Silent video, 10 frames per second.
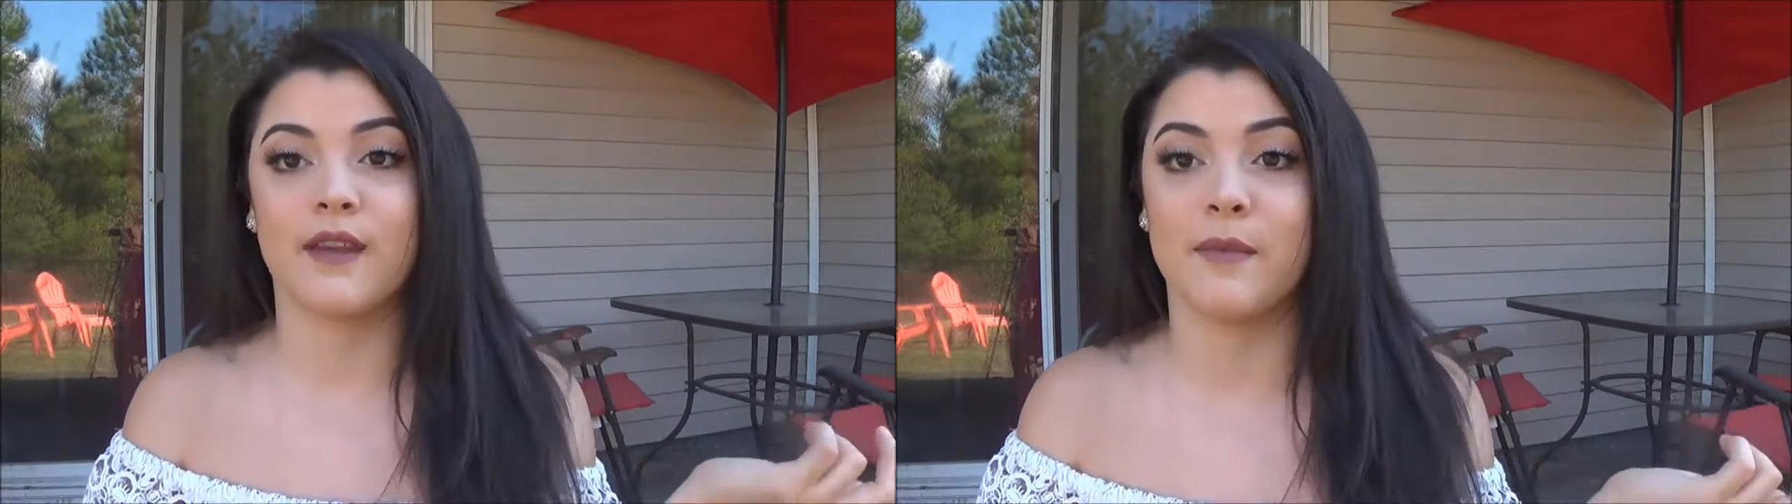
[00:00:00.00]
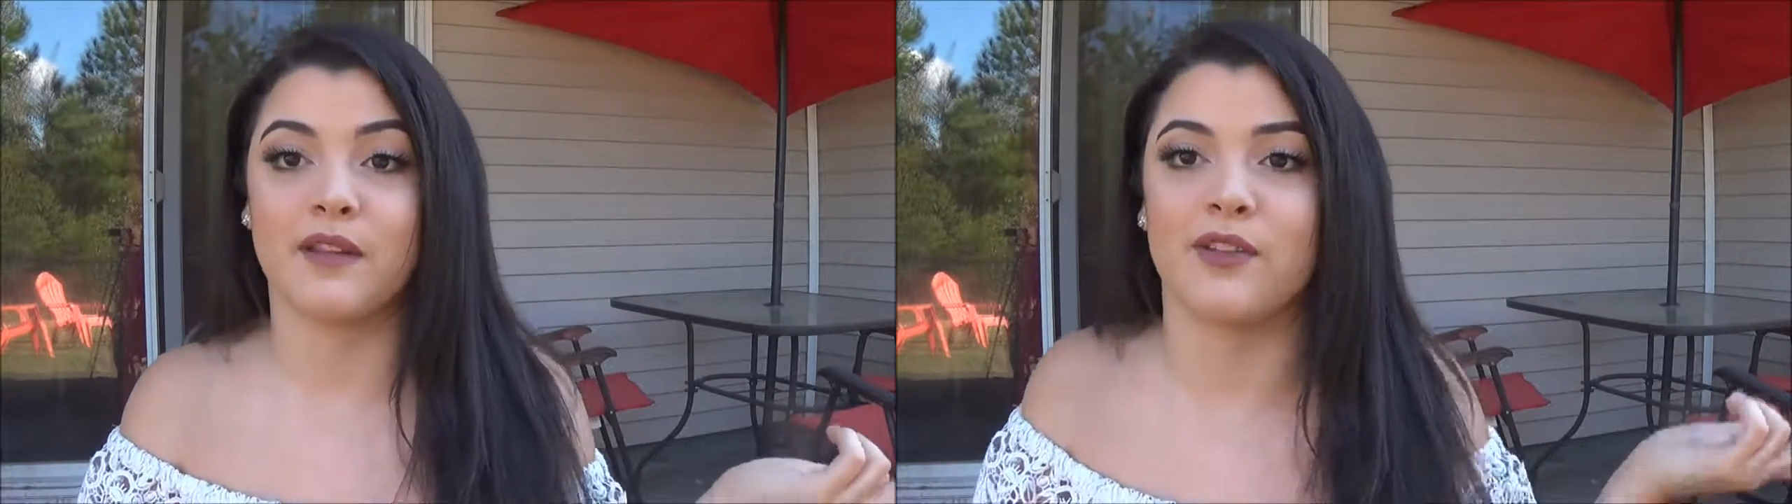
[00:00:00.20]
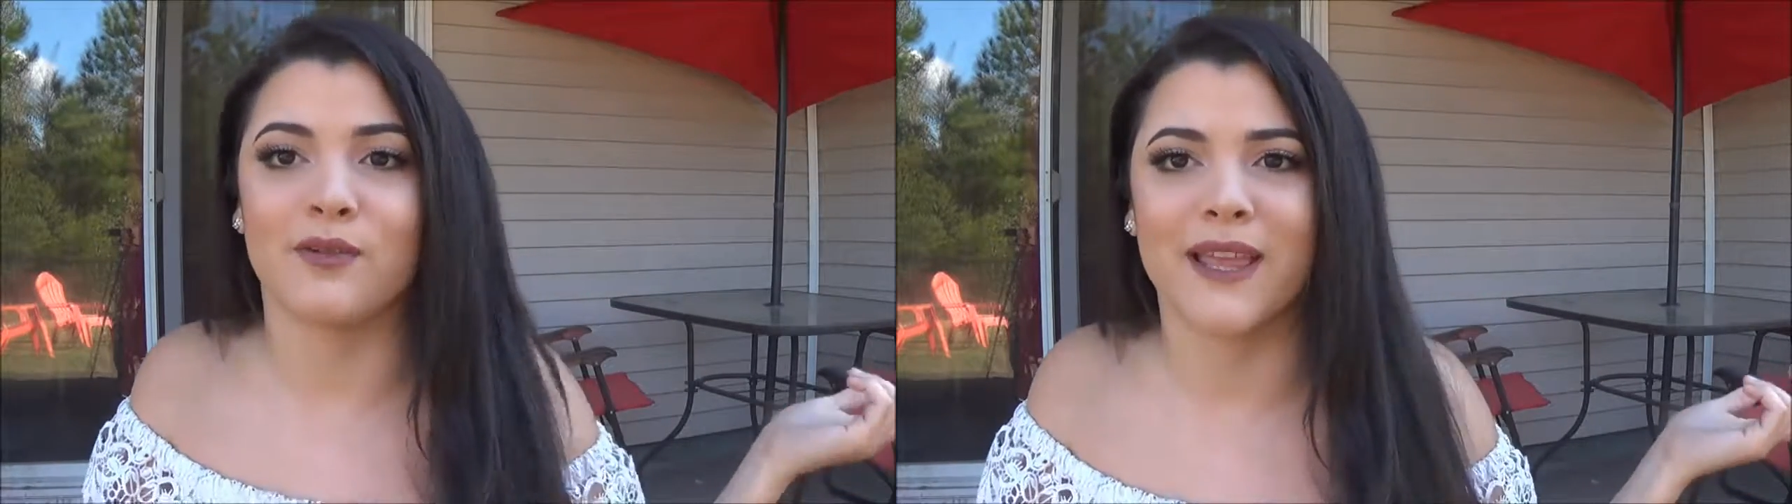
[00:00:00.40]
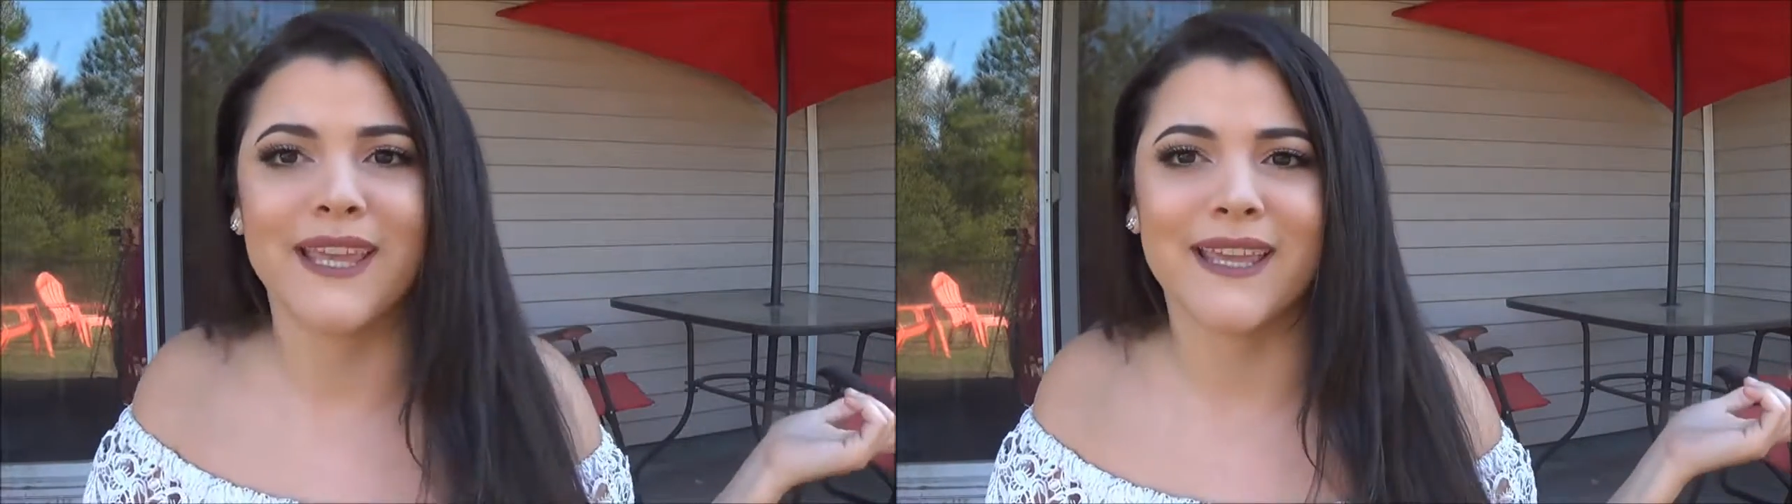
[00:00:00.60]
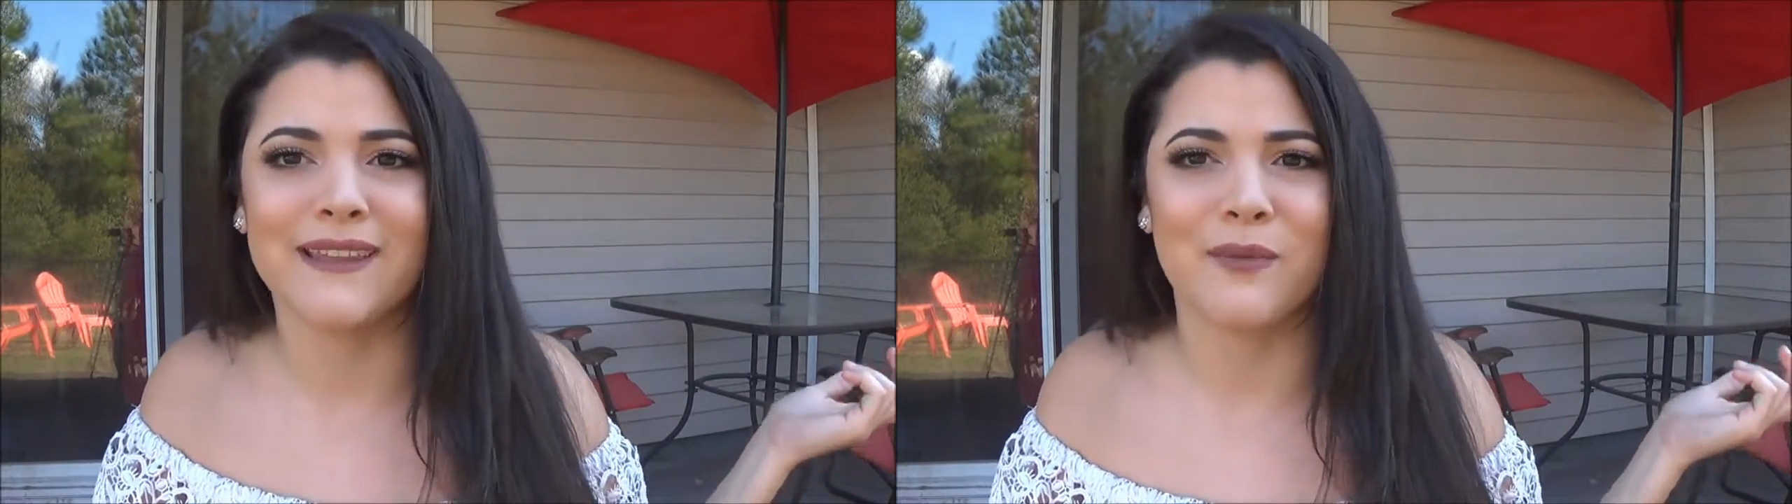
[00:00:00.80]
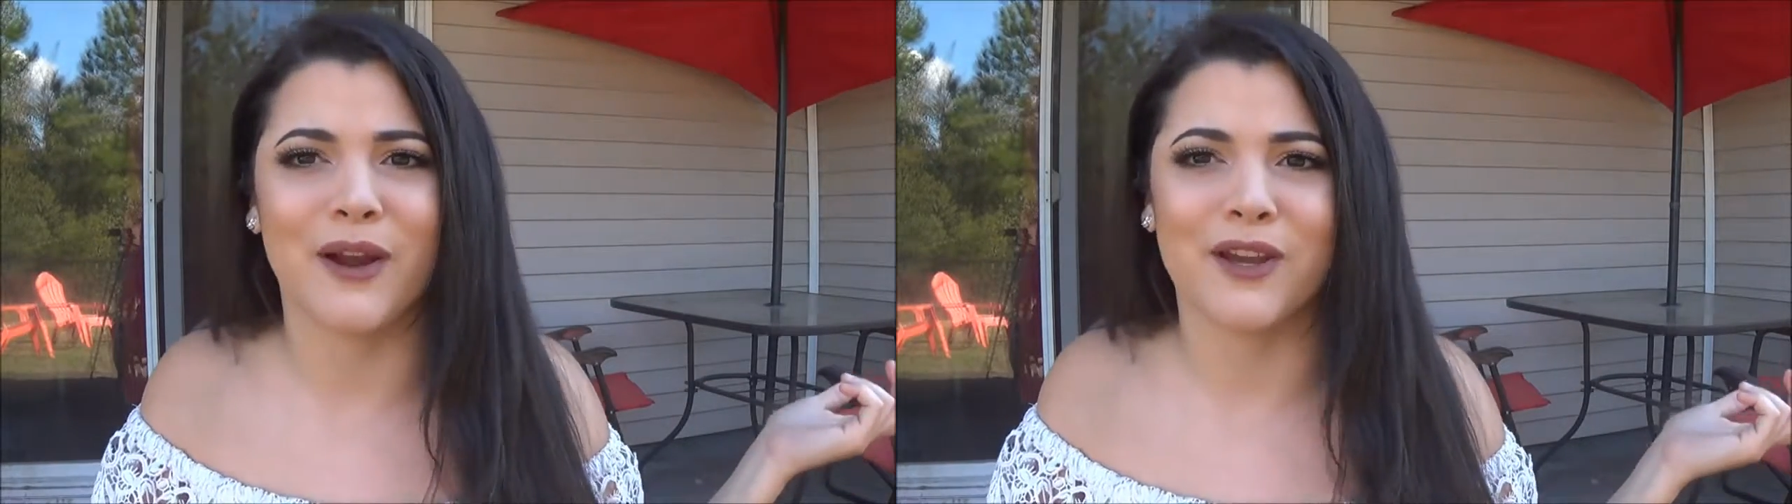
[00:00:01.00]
I mean, if you don't like it, then why